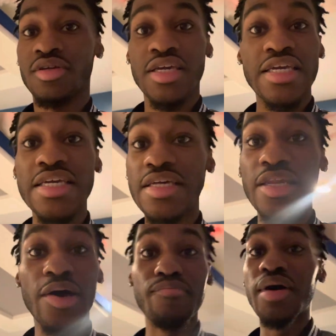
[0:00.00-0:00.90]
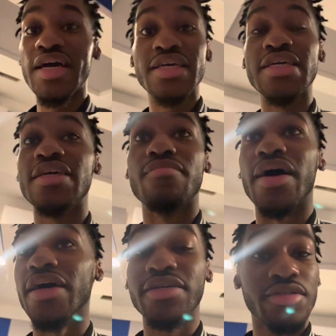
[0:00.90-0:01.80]
Heat, nothing but heat,
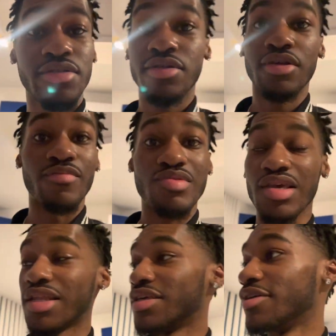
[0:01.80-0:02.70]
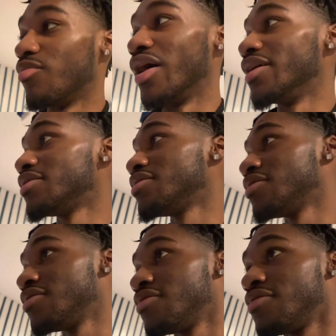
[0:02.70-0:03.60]
man. I'm yeah, telling you, boy. They, going
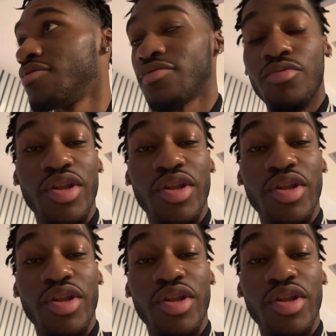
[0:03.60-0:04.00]
spin them, yeah.